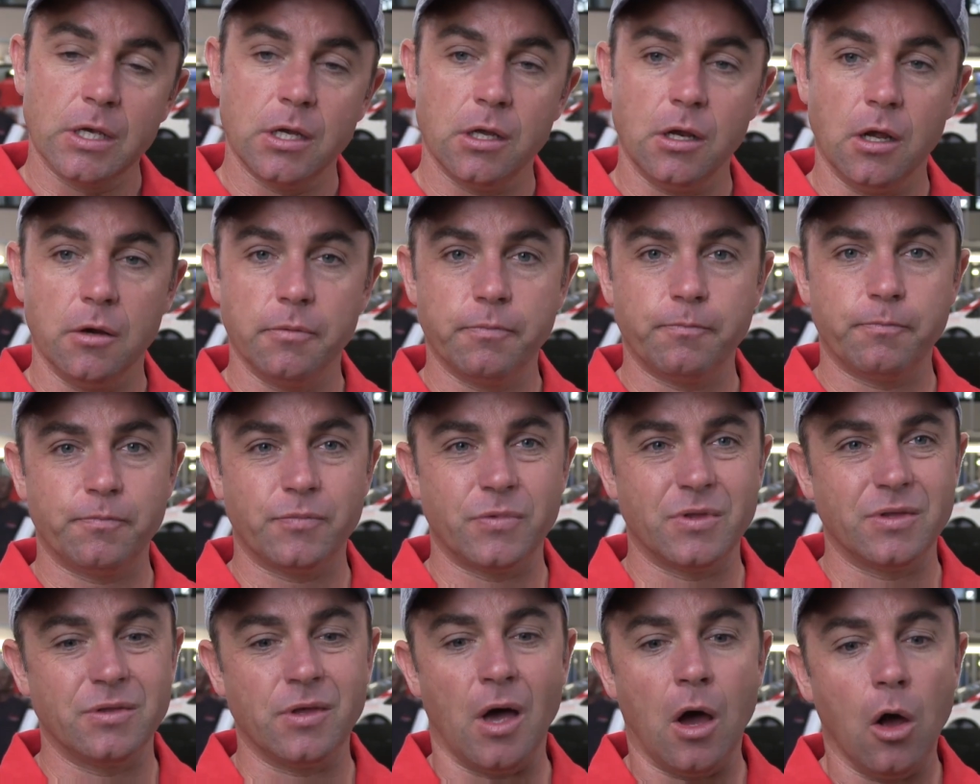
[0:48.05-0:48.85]
you know,
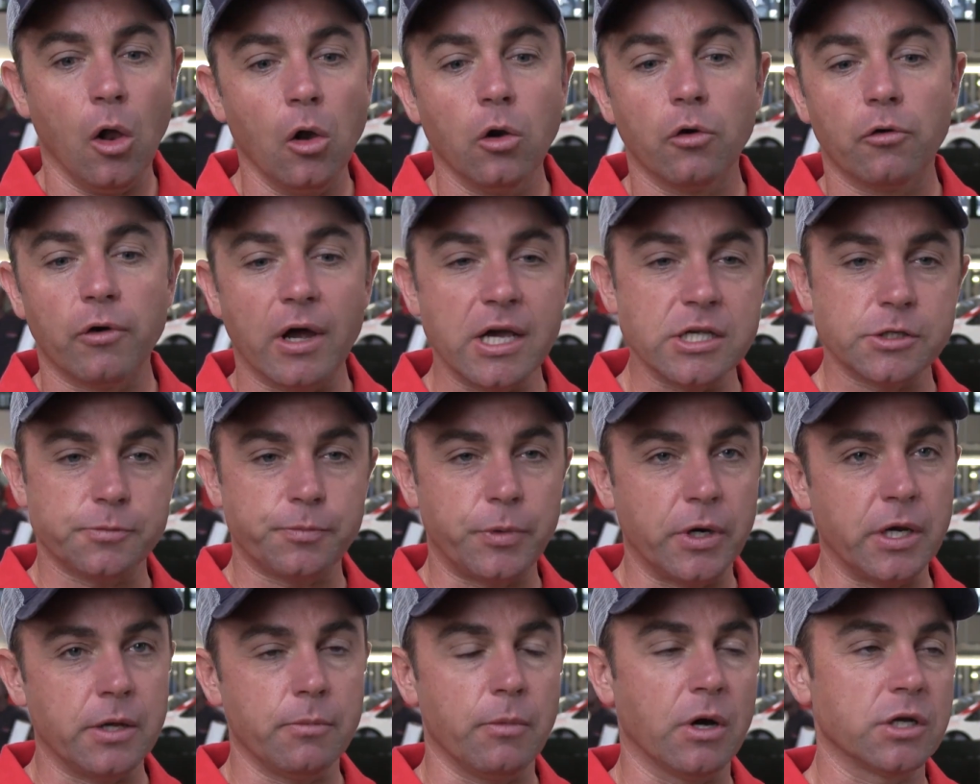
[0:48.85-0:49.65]
the whole race
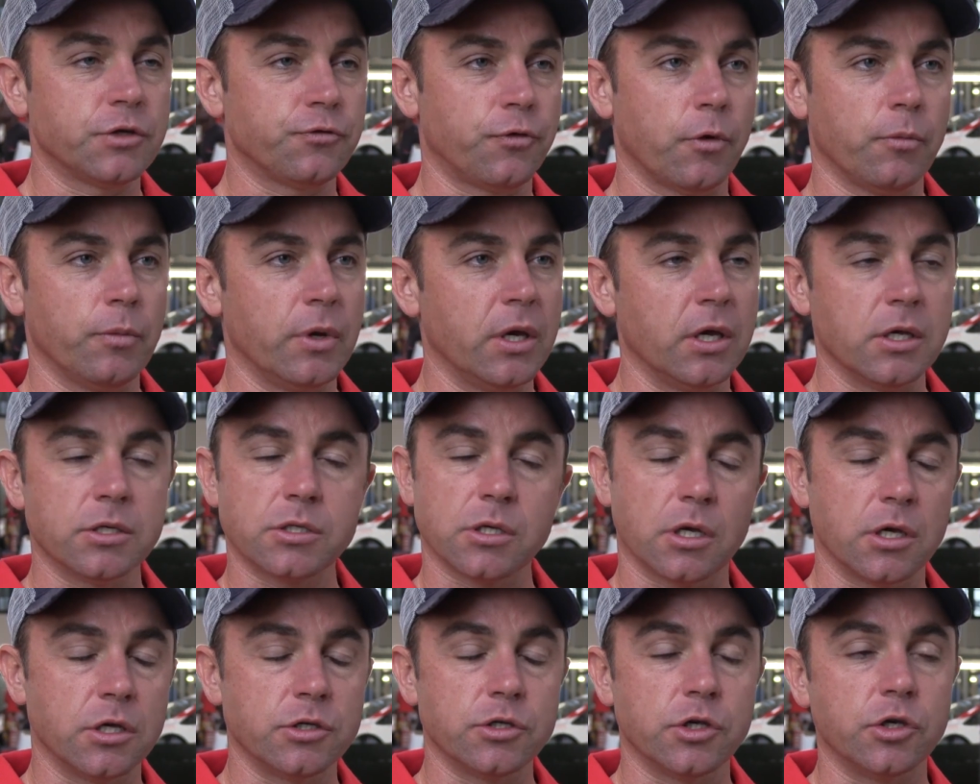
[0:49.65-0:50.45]
pretty much for me
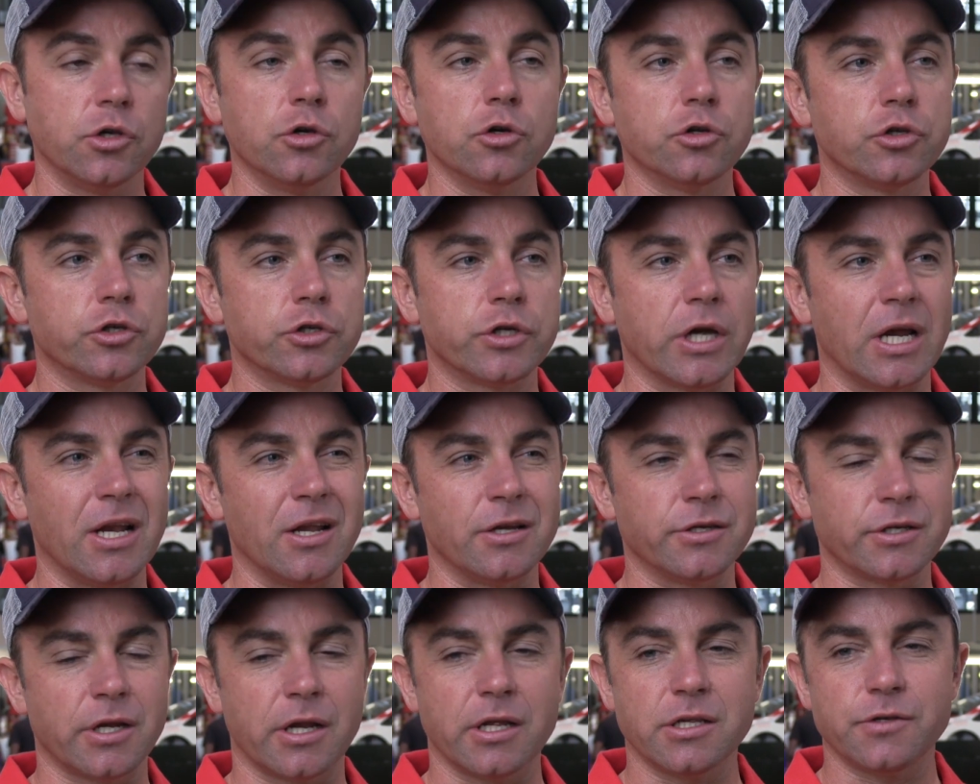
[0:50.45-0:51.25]
is, is a huge
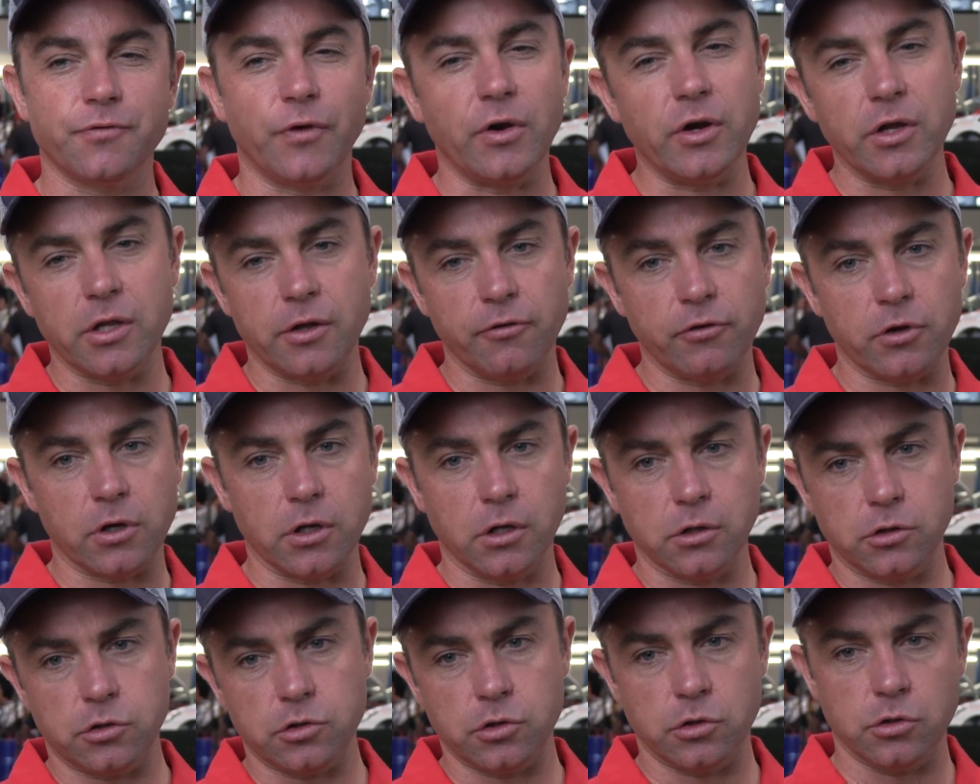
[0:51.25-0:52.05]
challenge, and it's very
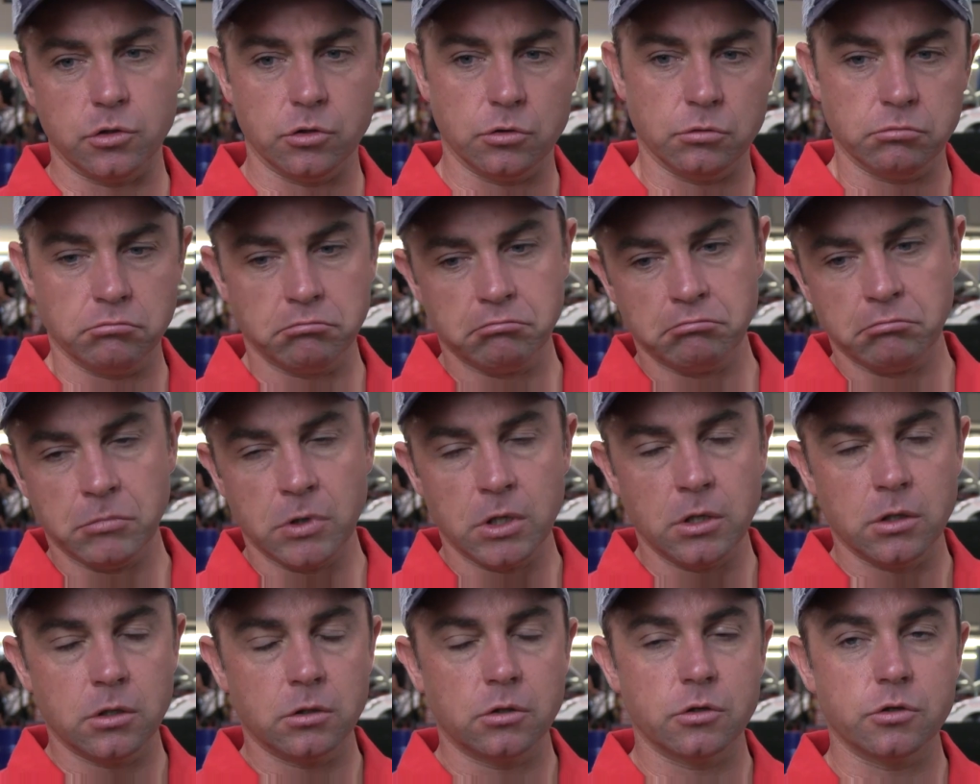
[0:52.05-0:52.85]
difficult to,
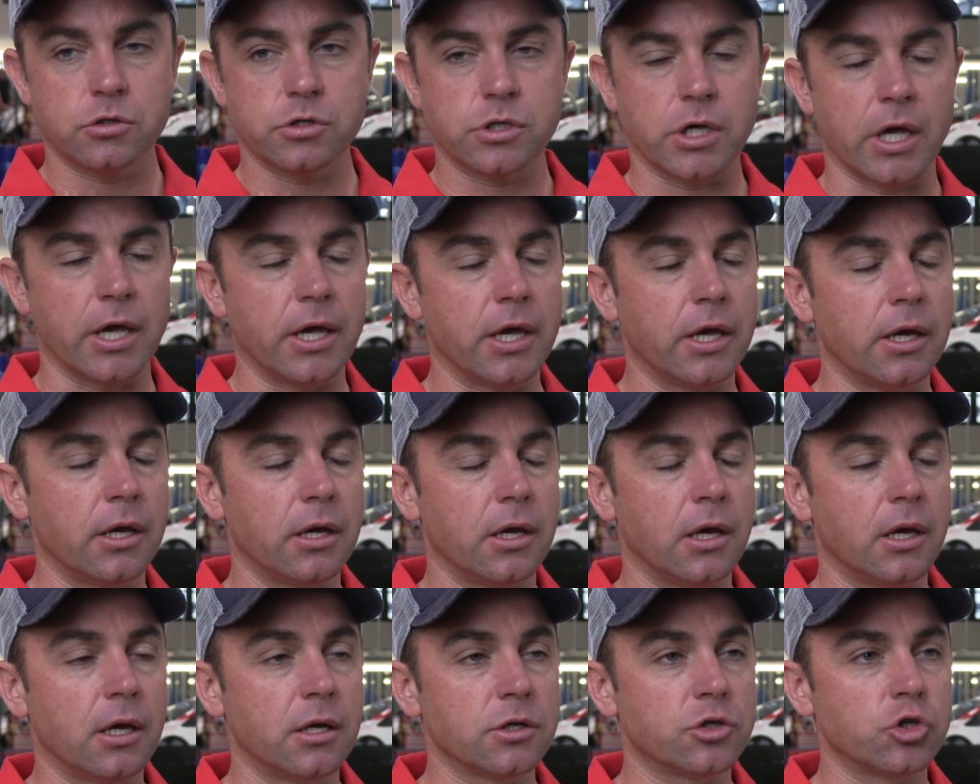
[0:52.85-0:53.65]
to
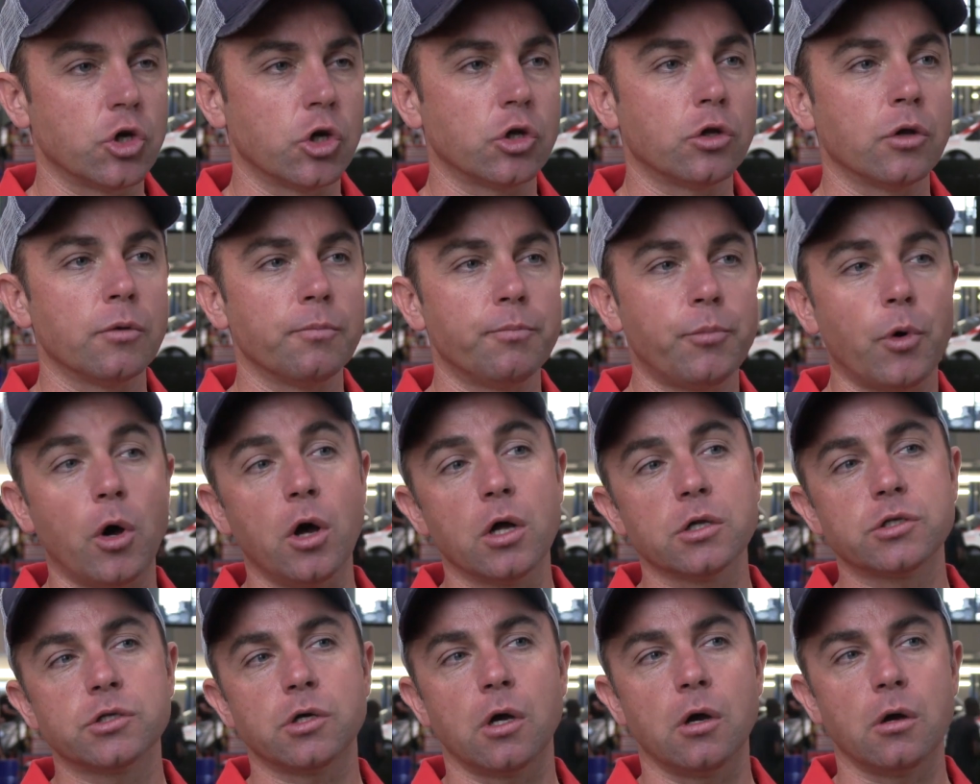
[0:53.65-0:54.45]
say uh, certain
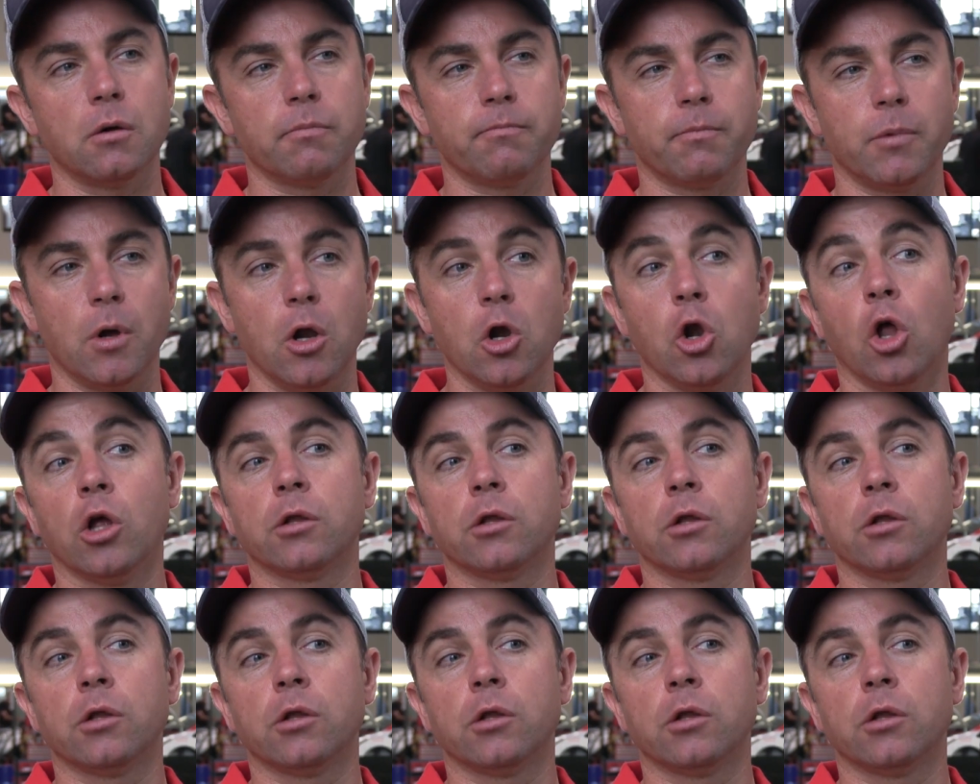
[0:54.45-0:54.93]
parts are a